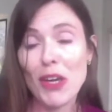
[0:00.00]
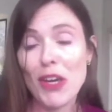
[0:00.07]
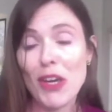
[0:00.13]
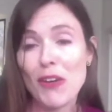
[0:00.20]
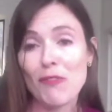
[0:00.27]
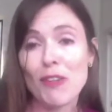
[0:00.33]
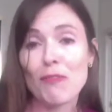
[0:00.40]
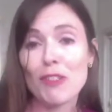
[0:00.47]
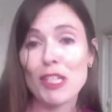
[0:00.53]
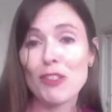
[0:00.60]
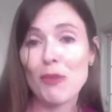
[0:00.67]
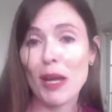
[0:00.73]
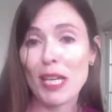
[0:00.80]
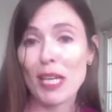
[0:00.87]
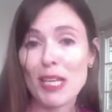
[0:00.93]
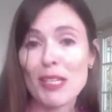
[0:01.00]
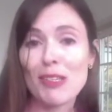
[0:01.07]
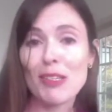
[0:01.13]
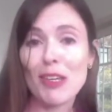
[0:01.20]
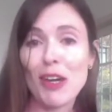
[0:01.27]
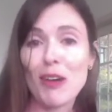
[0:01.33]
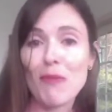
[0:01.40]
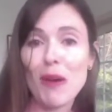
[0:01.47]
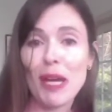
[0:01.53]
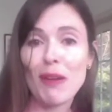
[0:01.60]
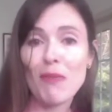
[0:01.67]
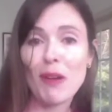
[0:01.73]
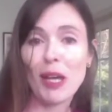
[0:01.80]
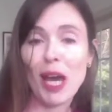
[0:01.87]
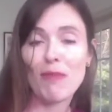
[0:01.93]
15, 20 years ago
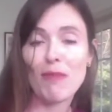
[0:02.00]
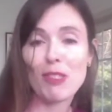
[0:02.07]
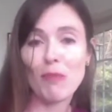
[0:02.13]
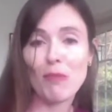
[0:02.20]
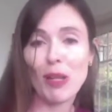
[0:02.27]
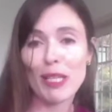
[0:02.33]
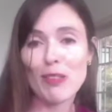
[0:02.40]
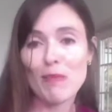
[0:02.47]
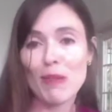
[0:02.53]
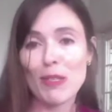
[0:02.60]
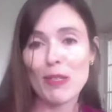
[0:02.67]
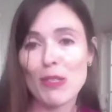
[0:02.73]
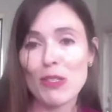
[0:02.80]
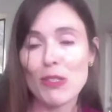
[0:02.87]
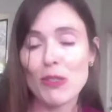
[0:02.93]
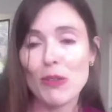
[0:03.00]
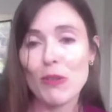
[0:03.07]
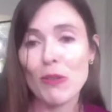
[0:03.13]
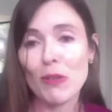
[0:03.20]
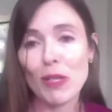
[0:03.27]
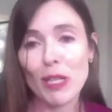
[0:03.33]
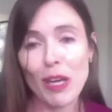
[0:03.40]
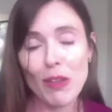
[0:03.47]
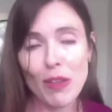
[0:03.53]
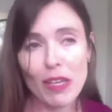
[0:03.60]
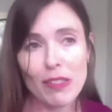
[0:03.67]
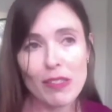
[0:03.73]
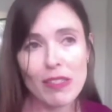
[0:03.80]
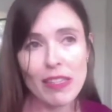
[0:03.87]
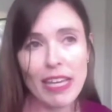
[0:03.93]
when I was applying to business school.
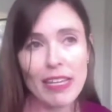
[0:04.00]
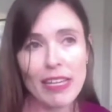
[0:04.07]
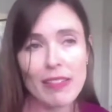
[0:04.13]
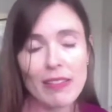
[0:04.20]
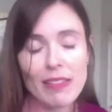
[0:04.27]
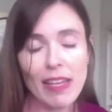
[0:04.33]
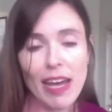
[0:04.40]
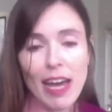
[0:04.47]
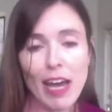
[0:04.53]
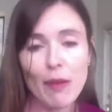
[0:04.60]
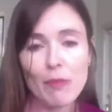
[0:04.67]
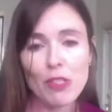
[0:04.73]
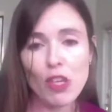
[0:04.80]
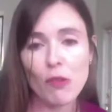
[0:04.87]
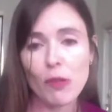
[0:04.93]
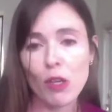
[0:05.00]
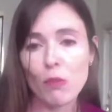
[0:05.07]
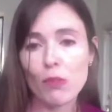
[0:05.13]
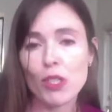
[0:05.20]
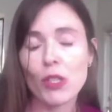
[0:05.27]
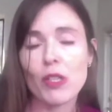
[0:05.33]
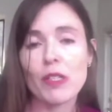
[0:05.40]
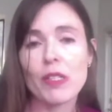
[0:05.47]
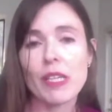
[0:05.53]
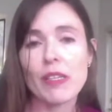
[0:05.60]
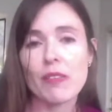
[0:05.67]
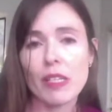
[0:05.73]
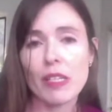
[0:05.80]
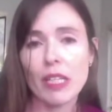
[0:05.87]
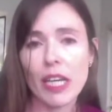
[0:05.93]
There's so many
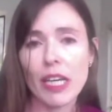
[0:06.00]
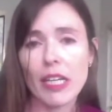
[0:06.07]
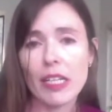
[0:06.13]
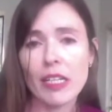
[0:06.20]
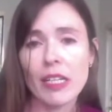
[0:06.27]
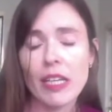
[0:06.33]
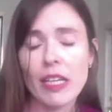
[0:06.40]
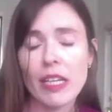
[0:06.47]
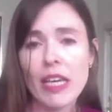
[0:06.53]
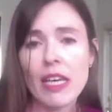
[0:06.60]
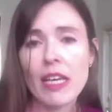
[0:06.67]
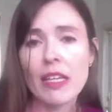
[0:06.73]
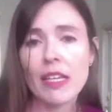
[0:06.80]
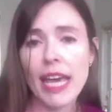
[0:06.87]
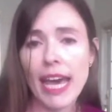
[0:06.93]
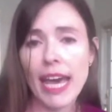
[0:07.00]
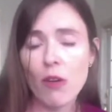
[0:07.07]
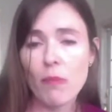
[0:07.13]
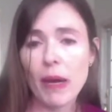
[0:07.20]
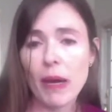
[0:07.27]
opportunities to learn now